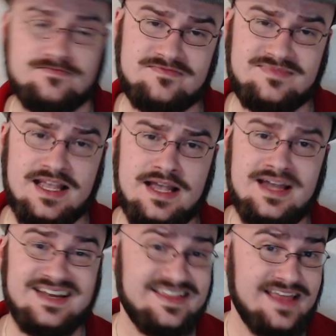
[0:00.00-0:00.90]

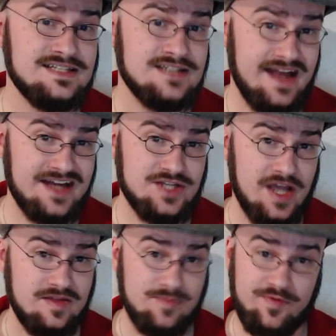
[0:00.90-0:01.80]
And yet that's not actually
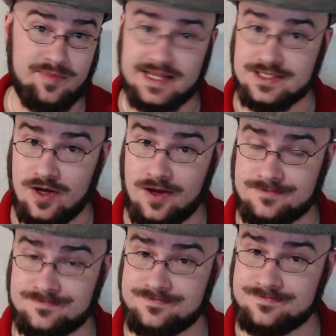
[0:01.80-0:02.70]
how the movie plays at all.
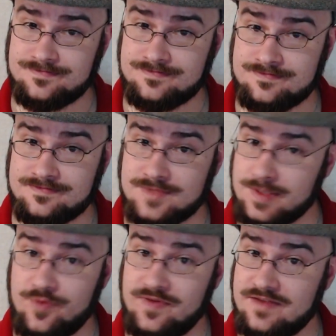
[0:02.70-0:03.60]
The
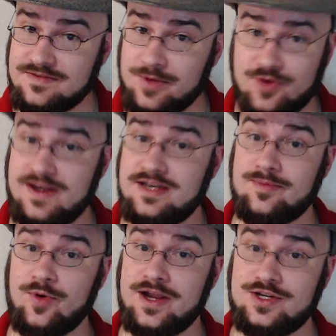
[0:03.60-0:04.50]
movie gives him a great deal
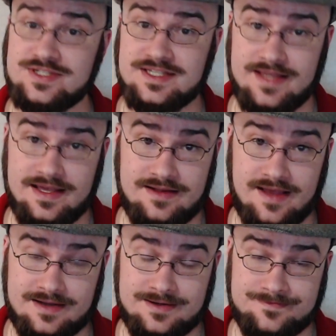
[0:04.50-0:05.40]
more agency than
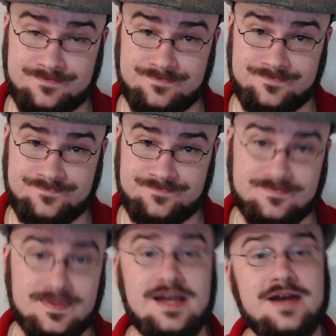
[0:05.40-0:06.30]
that.
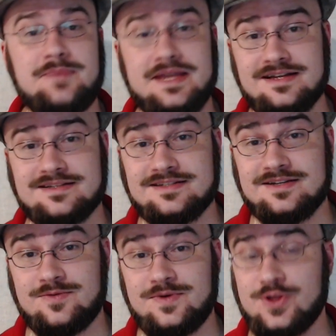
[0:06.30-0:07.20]
Because
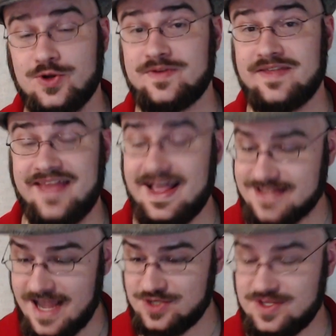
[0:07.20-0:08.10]
we learn that that's
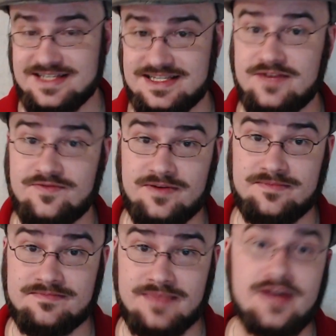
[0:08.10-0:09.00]
actually a scene
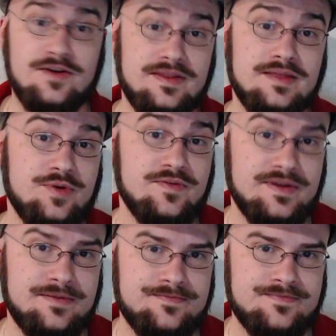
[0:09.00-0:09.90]
from later in the movie,
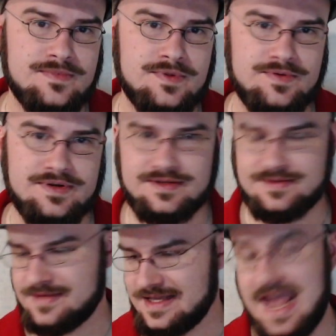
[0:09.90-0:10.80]
when
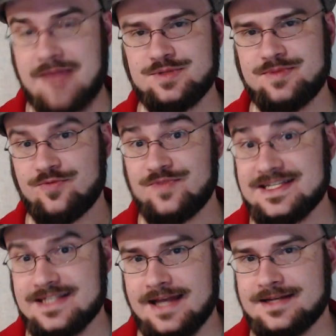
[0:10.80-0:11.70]
the game's been
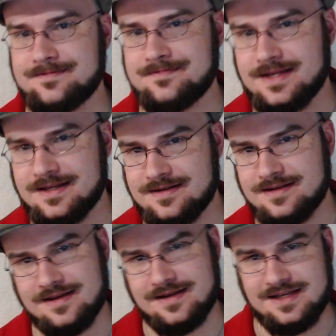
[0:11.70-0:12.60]
reset and
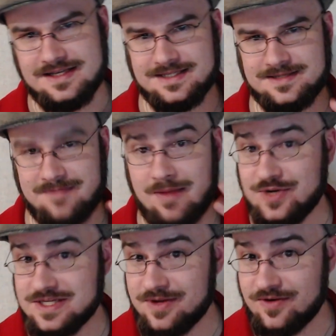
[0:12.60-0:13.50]
his
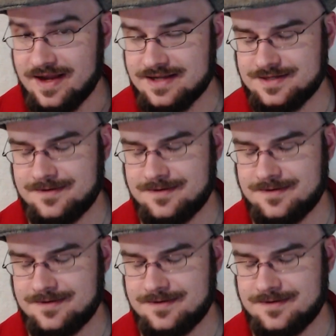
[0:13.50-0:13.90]
memory's been erased.